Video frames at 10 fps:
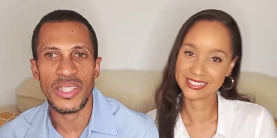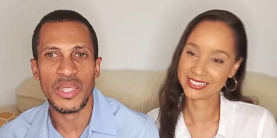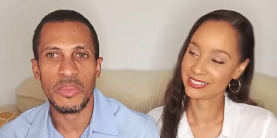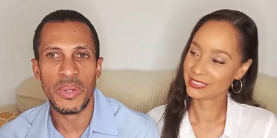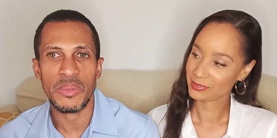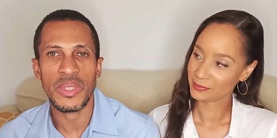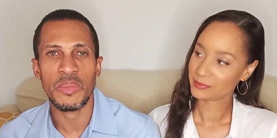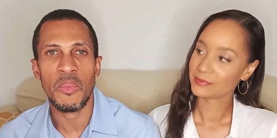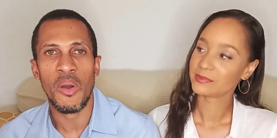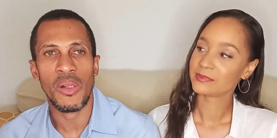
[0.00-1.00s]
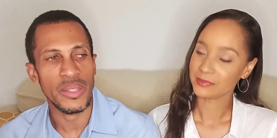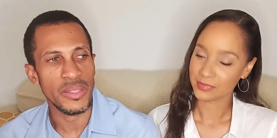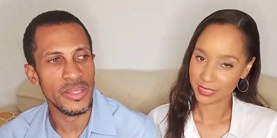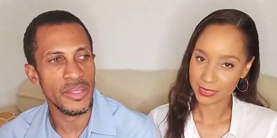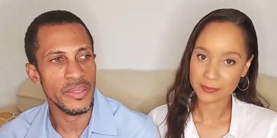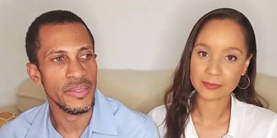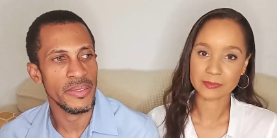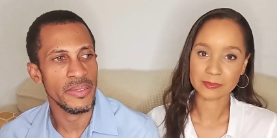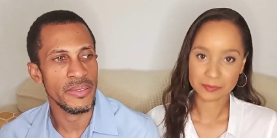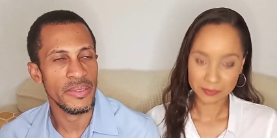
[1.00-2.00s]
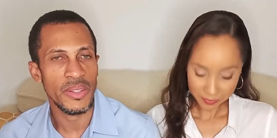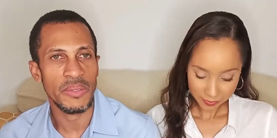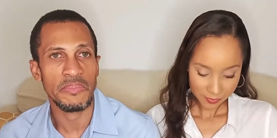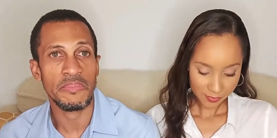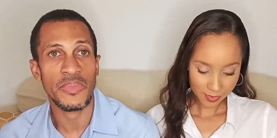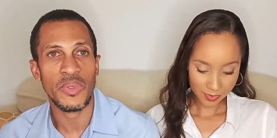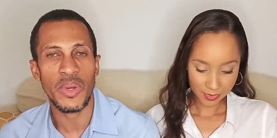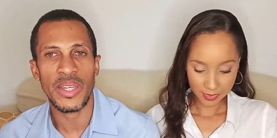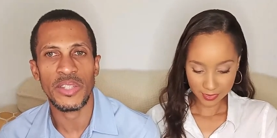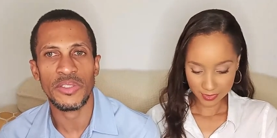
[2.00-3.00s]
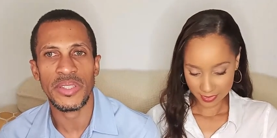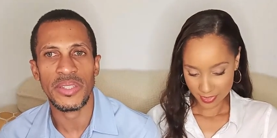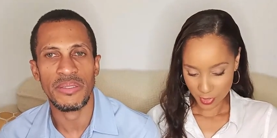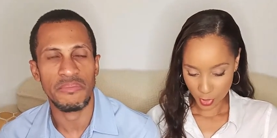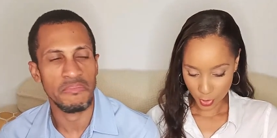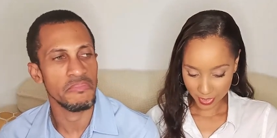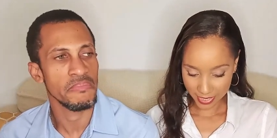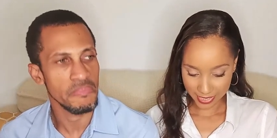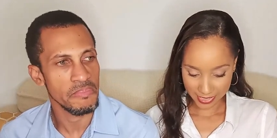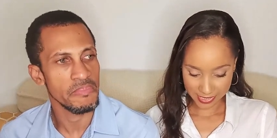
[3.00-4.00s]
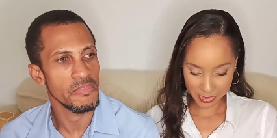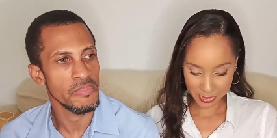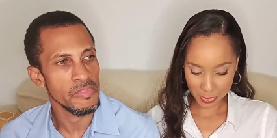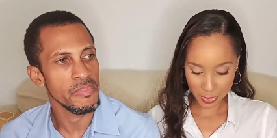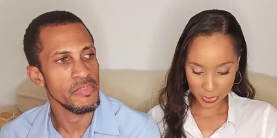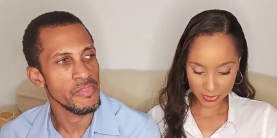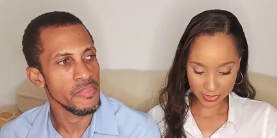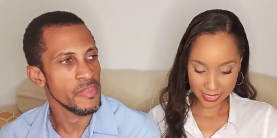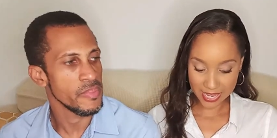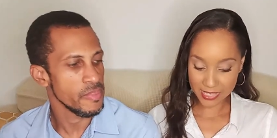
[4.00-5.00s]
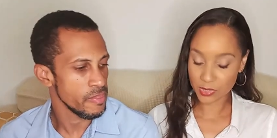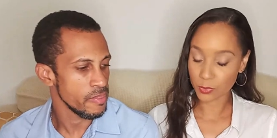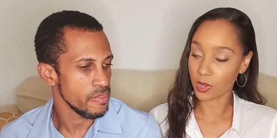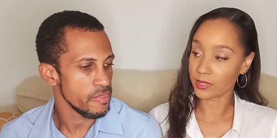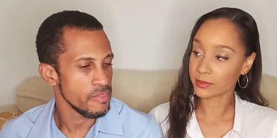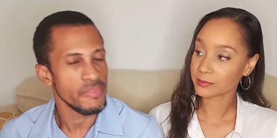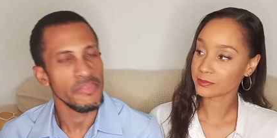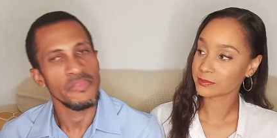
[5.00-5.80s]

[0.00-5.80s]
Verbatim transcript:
Speaker 1: sperm is smallest. Yep. Hmm, quite interesting.
Speaker 2: Okay, so the next one.